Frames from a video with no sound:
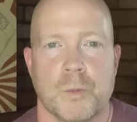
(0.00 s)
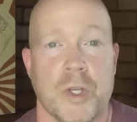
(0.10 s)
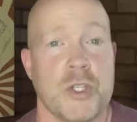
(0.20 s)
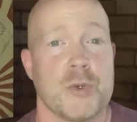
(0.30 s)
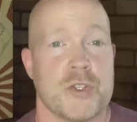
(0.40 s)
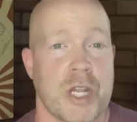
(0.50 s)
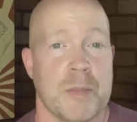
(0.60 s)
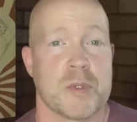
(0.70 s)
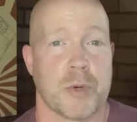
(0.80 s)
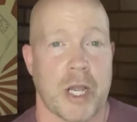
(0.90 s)
What do
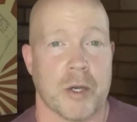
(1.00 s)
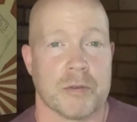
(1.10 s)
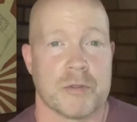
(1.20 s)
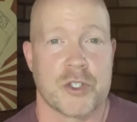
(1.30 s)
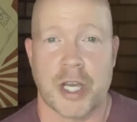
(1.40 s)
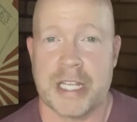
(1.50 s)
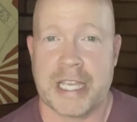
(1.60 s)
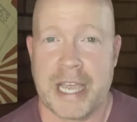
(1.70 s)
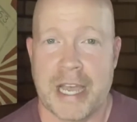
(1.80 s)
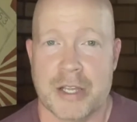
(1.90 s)
James Brown, Johnny
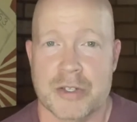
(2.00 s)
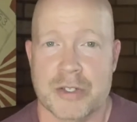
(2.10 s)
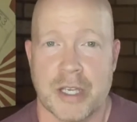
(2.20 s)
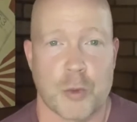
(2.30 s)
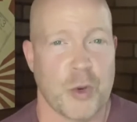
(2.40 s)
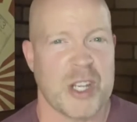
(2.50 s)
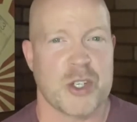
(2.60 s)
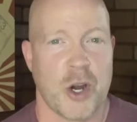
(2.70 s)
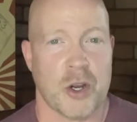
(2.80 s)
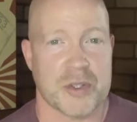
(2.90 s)
Cash, and Ray
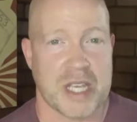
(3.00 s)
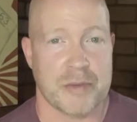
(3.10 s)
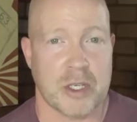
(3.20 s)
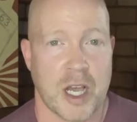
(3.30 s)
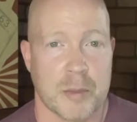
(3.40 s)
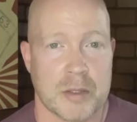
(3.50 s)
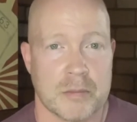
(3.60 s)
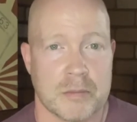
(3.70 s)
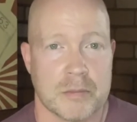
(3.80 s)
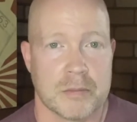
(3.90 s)
Charles have in common?
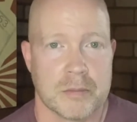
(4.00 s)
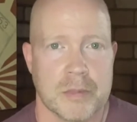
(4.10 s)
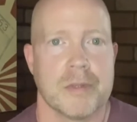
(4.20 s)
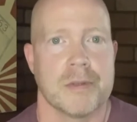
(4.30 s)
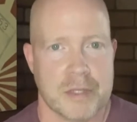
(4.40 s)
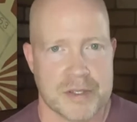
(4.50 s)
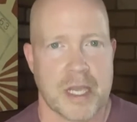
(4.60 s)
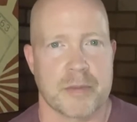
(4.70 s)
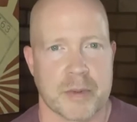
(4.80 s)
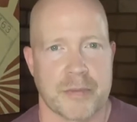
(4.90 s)

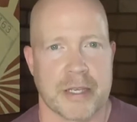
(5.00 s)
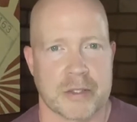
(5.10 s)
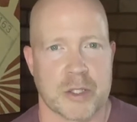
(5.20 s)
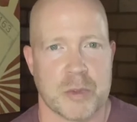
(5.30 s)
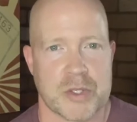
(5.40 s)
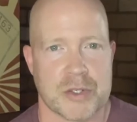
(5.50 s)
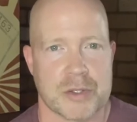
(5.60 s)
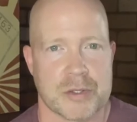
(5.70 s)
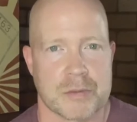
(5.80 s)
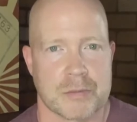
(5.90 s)
Aside from the fact that they're musicians.